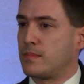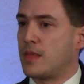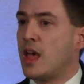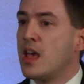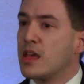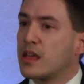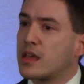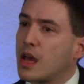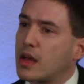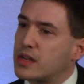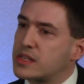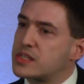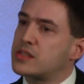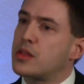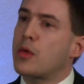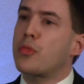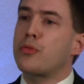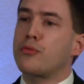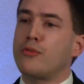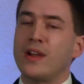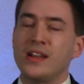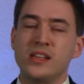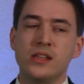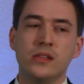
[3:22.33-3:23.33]
Cuts that
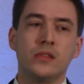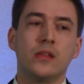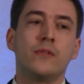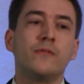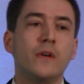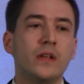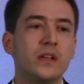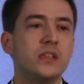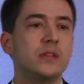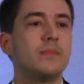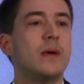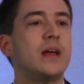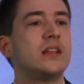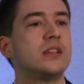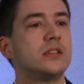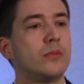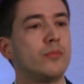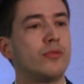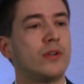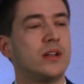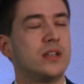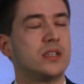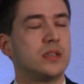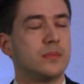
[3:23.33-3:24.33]
threaten the fundamental
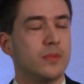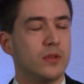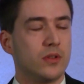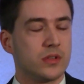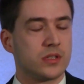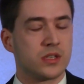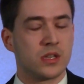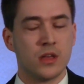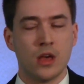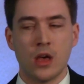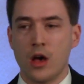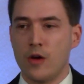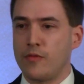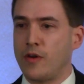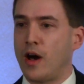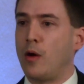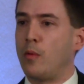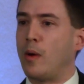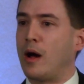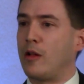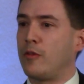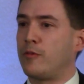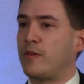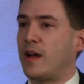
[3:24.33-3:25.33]
principles of our
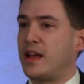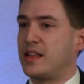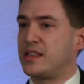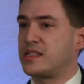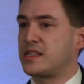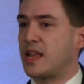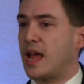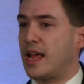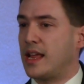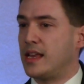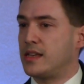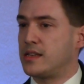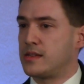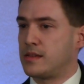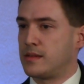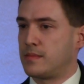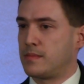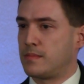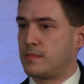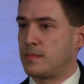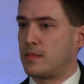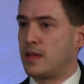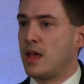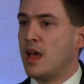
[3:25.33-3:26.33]
welfare state.
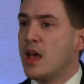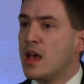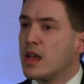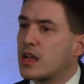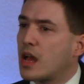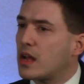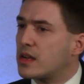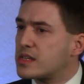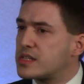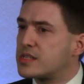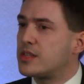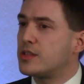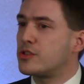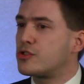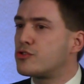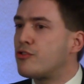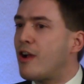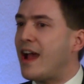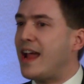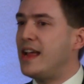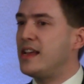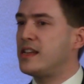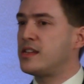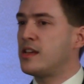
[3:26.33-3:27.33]
Cuts that
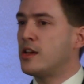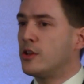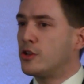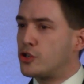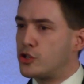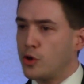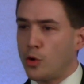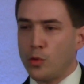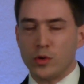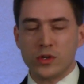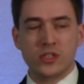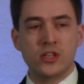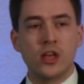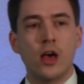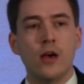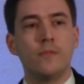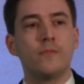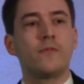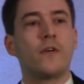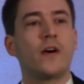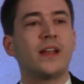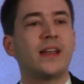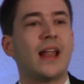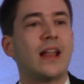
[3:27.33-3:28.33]
trade short-term
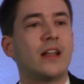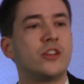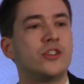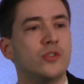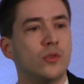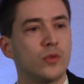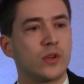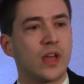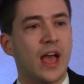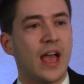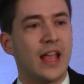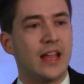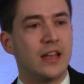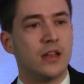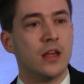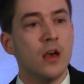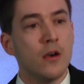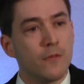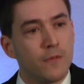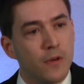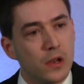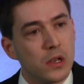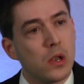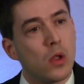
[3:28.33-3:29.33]
financial gain
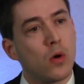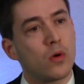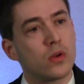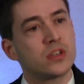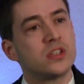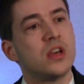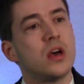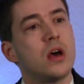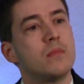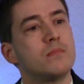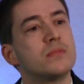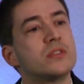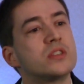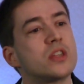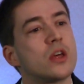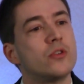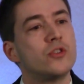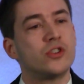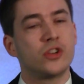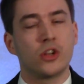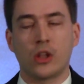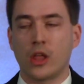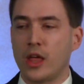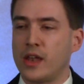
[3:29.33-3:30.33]
for long-term
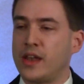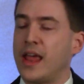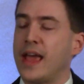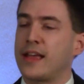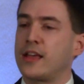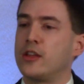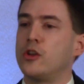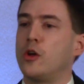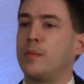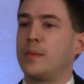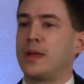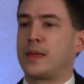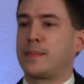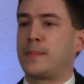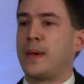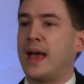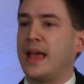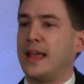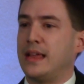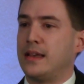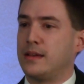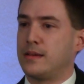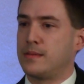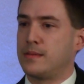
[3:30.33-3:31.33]
social and economic pain.